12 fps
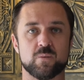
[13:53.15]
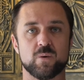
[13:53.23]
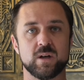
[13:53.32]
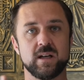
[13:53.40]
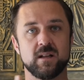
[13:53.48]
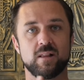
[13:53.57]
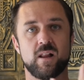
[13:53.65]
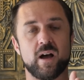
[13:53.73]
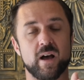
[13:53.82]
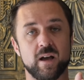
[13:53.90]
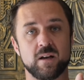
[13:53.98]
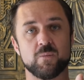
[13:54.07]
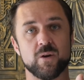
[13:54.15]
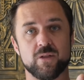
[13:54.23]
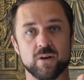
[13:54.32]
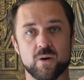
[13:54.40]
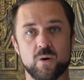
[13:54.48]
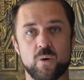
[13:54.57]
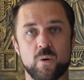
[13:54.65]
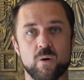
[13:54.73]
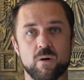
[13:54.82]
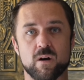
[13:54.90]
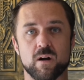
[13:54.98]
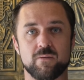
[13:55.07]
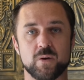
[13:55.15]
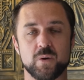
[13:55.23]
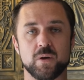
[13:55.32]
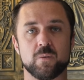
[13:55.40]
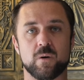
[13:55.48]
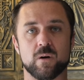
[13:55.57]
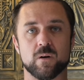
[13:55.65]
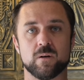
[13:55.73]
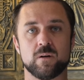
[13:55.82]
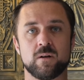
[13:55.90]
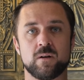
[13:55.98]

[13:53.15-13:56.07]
realign with the core of who you are,